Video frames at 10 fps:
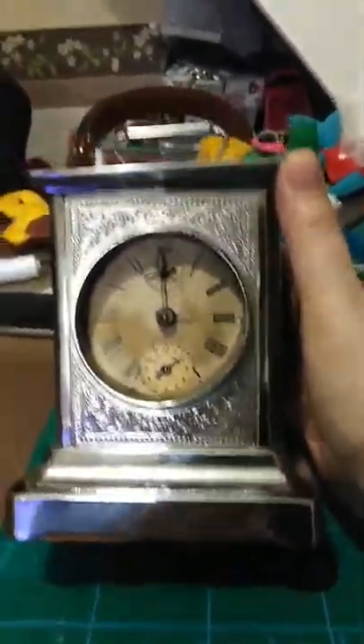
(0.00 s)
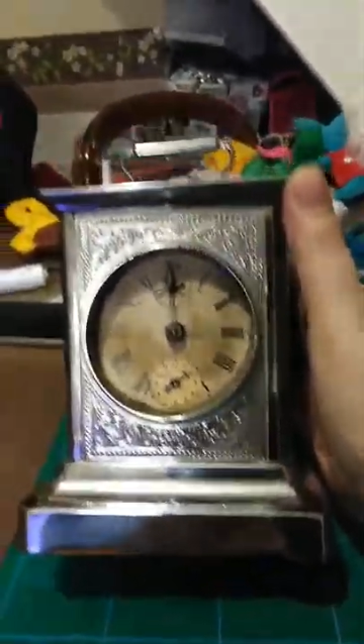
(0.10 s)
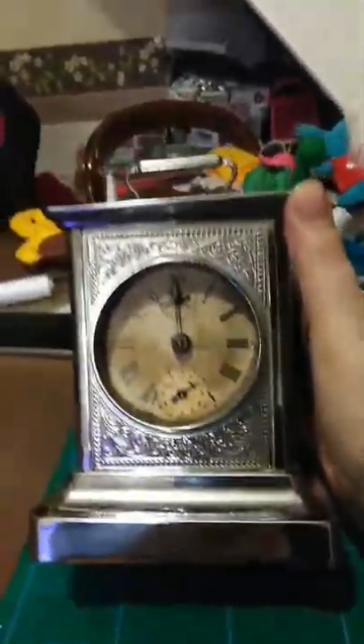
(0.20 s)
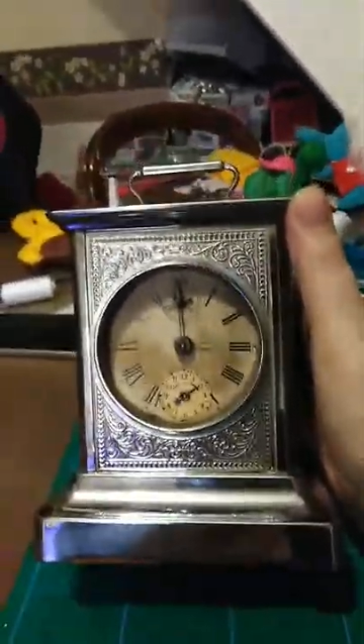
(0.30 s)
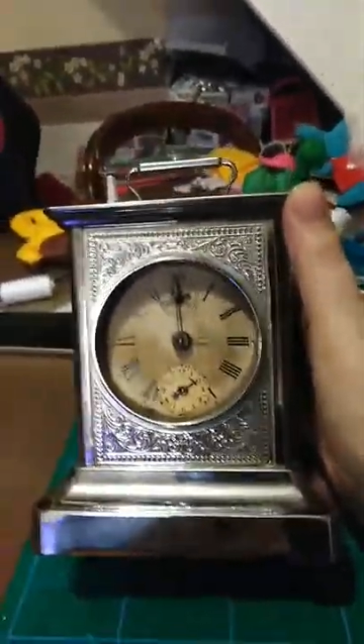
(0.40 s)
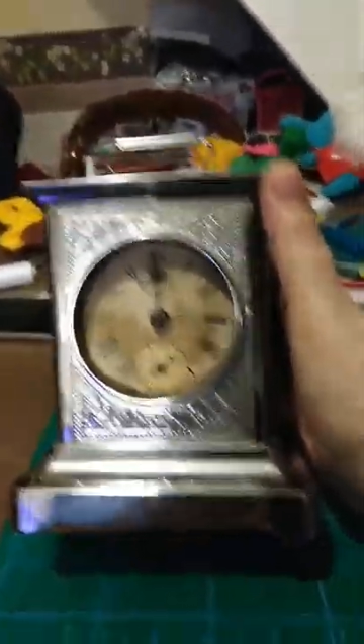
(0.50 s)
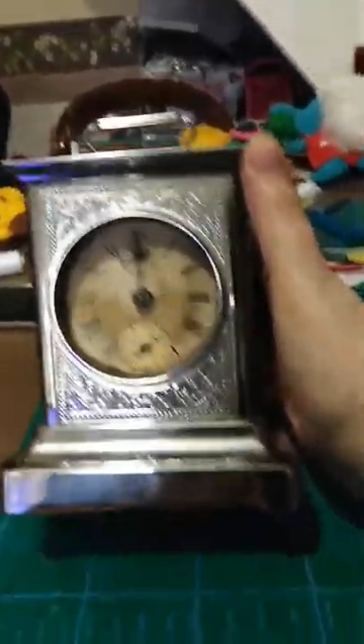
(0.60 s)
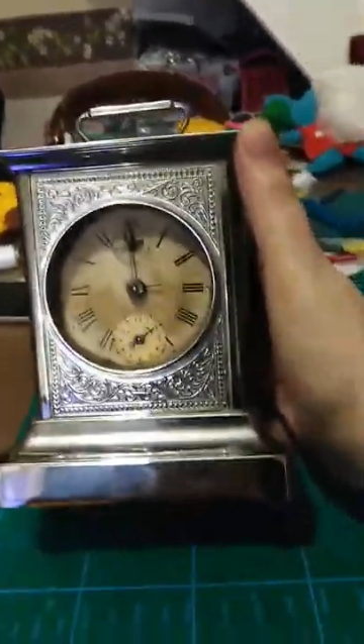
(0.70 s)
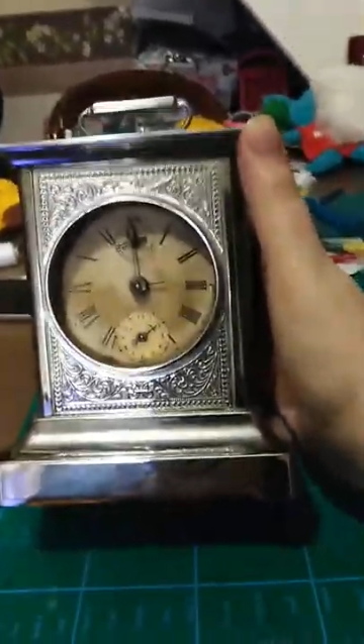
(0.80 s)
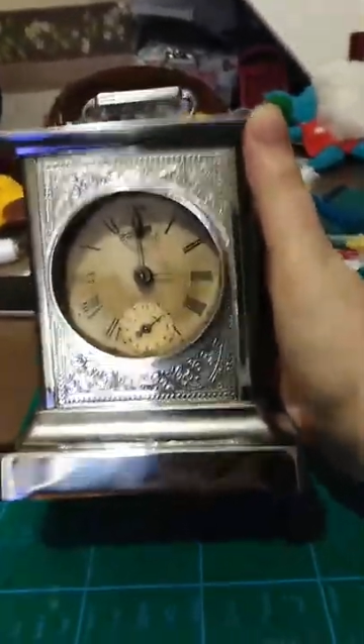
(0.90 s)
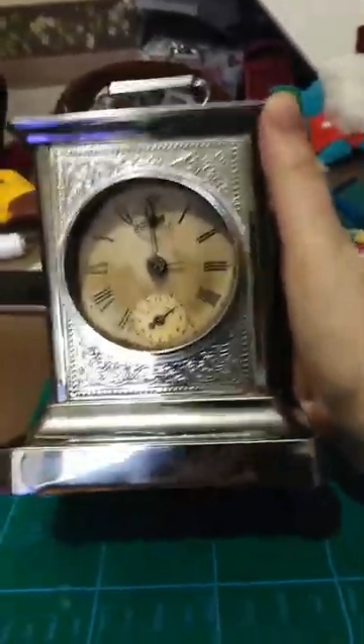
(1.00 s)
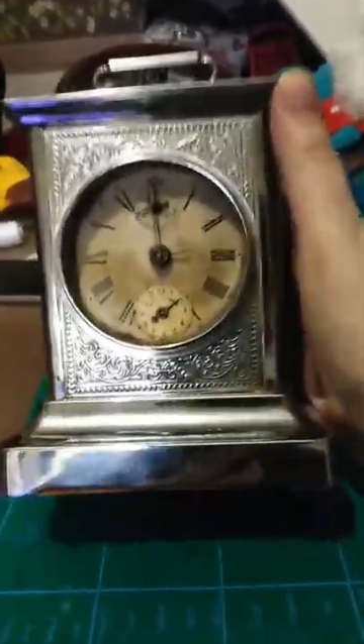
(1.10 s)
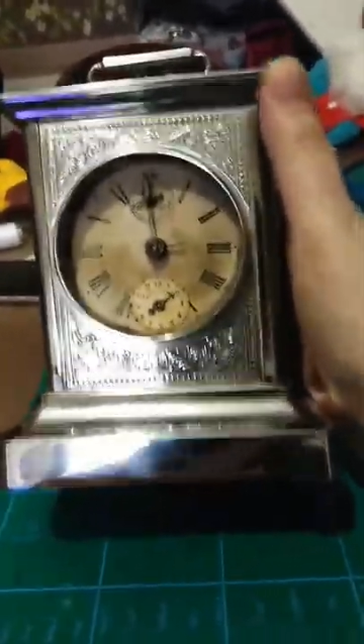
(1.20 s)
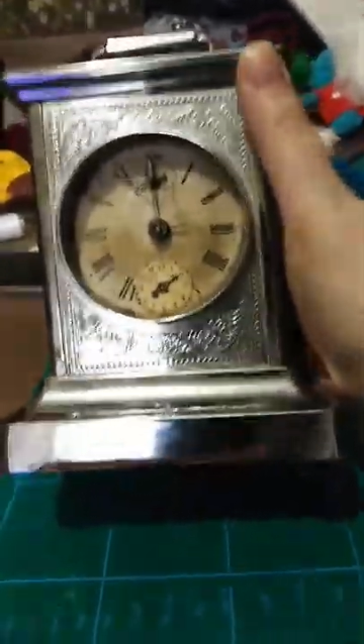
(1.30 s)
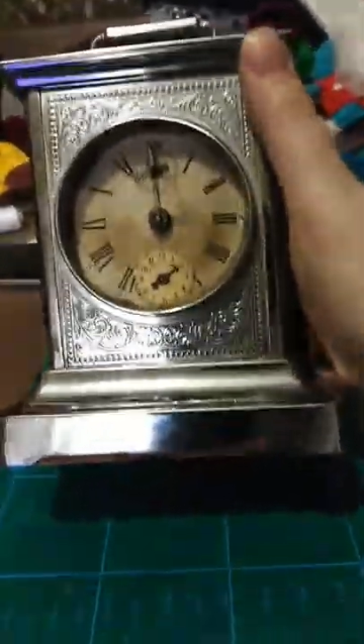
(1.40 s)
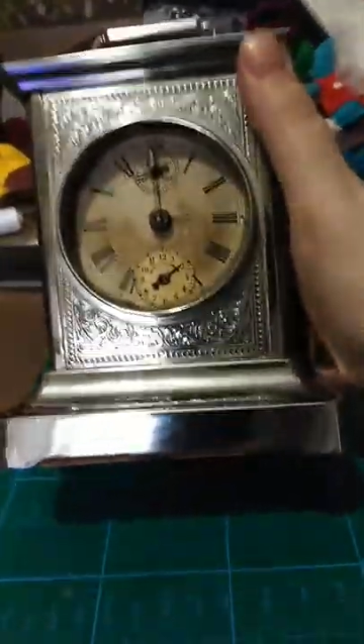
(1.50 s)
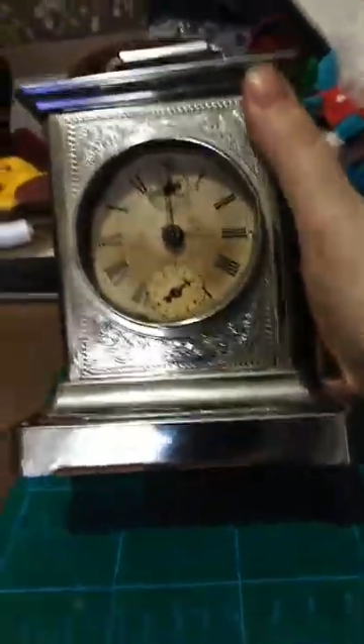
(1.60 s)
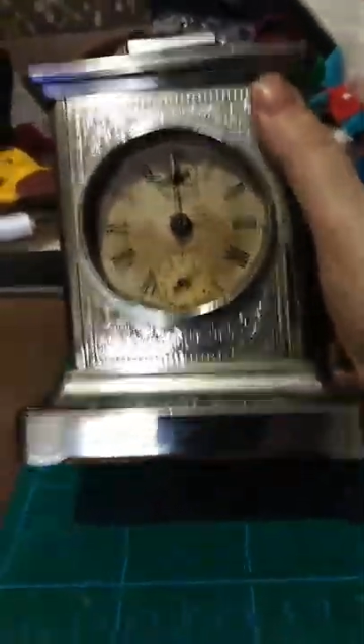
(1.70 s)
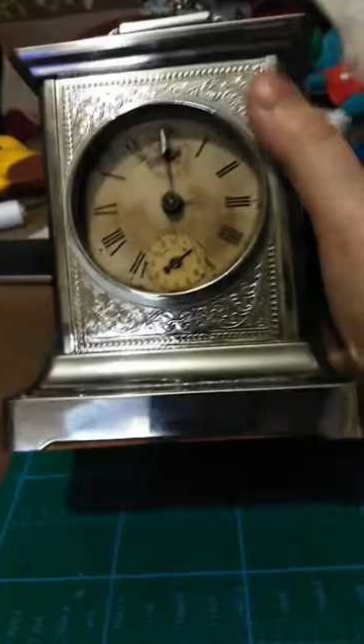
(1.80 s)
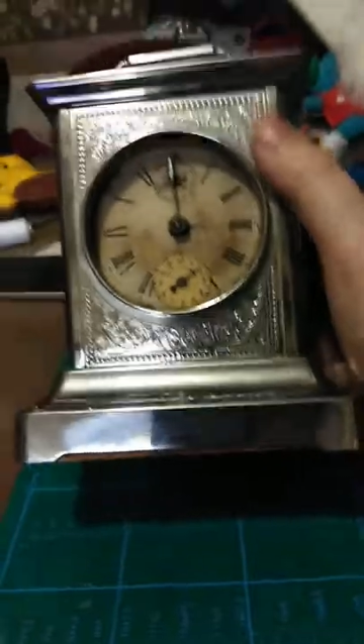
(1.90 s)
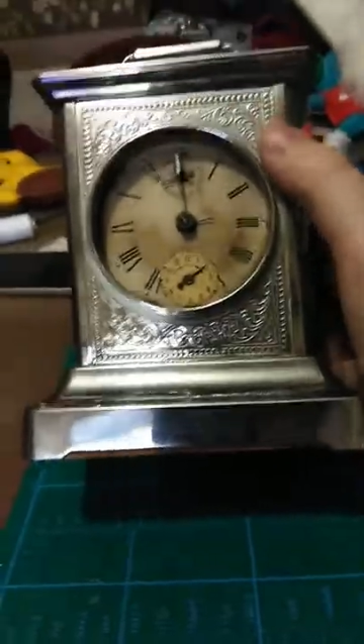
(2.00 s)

Now, when I bought it off eBay, it was